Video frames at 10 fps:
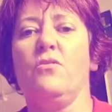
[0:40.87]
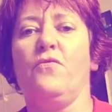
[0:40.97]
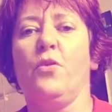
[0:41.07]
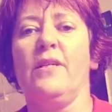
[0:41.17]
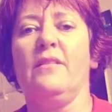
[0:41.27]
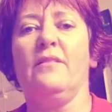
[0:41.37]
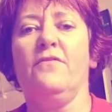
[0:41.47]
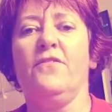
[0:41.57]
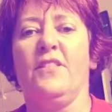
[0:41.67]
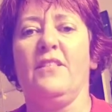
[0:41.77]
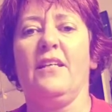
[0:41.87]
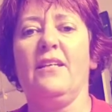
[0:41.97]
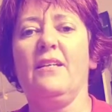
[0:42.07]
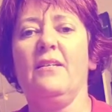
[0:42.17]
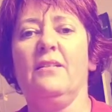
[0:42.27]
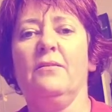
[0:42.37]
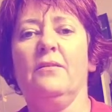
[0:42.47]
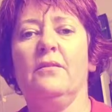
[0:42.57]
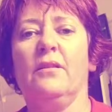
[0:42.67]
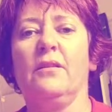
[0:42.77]
avoid fatigue
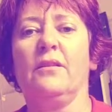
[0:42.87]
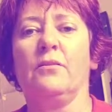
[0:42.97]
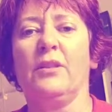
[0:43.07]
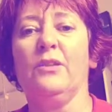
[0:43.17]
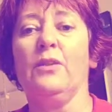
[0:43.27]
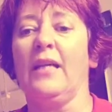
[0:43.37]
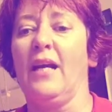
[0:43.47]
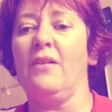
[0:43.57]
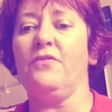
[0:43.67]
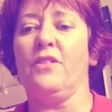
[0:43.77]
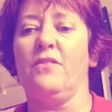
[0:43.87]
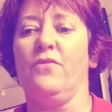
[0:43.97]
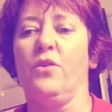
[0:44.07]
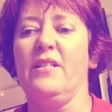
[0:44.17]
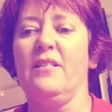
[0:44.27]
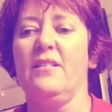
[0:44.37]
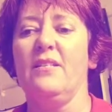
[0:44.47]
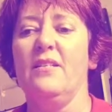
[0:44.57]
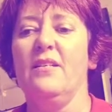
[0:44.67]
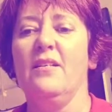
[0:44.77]
when looking after the voice,
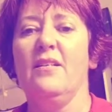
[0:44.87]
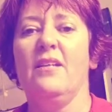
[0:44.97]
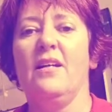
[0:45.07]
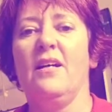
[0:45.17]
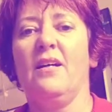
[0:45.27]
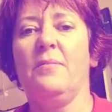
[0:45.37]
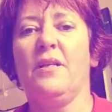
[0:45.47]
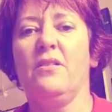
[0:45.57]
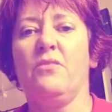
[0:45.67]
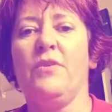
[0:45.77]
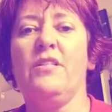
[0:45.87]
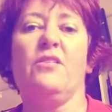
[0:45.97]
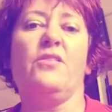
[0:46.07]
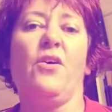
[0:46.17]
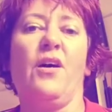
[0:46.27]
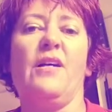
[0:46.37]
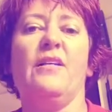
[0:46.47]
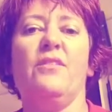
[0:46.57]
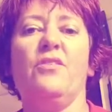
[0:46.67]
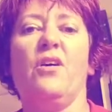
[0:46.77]
because when you're
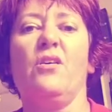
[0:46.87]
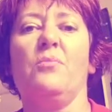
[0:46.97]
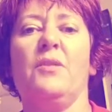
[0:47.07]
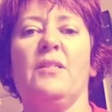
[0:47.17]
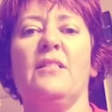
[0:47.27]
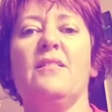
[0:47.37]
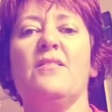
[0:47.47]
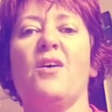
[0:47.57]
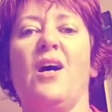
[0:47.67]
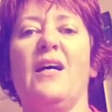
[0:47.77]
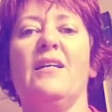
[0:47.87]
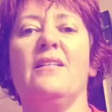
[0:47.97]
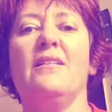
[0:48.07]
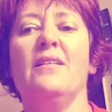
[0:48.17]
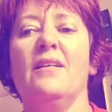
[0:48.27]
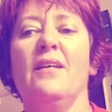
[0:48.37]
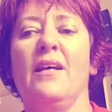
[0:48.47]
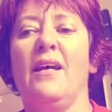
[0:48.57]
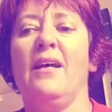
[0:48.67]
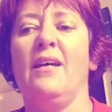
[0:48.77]
tired, your whole body's tired,
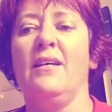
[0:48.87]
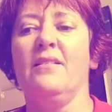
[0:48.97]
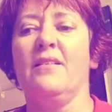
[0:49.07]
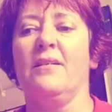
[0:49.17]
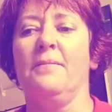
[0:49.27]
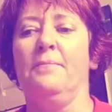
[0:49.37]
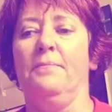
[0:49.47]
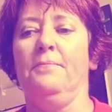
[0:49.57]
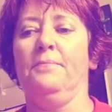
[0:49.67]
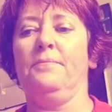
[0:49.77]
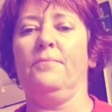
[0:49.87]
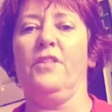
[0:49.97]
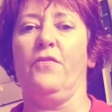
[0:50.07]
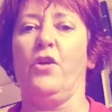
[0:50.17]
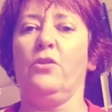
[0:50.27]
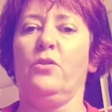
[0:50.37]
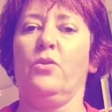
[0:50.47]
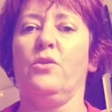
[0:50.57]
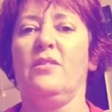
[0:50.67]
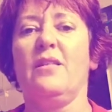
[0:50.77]
and your vocal
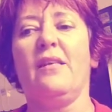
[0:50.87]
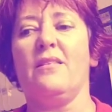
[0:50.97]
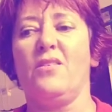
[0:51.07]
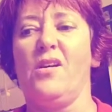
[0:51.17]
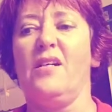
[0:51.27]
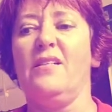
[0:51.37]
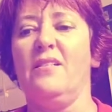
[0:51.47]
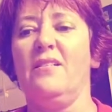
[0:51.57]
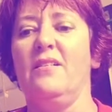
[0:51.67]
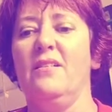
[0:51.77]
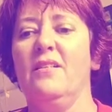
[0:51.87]
cords get tired.